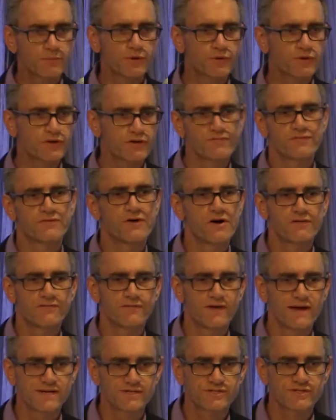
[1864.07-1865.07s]
building far
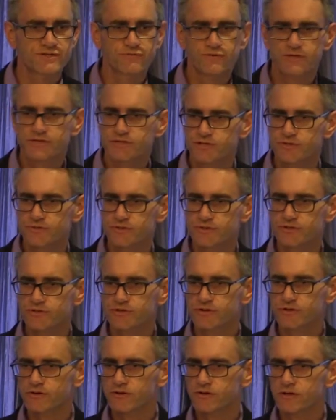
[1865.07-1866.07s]
faster, reduced
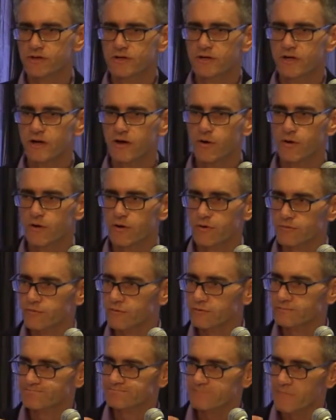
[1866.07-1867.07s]
or
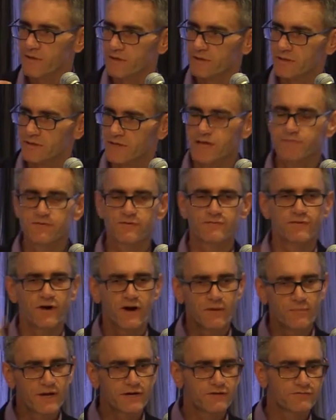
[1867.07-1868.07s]
gave you
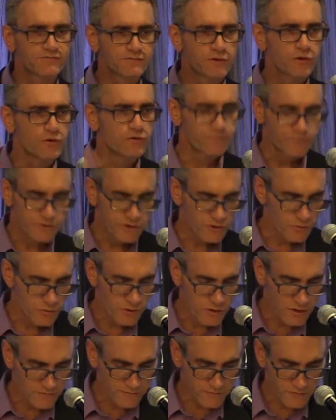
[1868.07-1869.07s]
far better flow for your
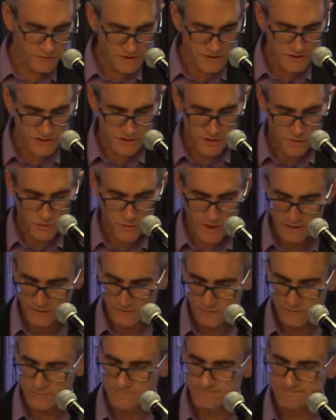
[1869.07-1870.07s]
workforce as you
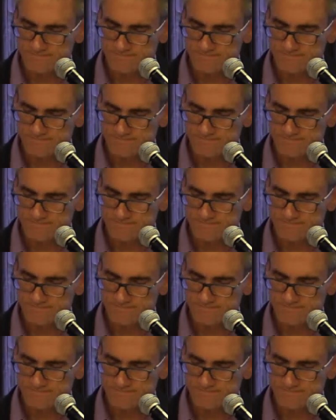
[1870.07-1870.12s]
went?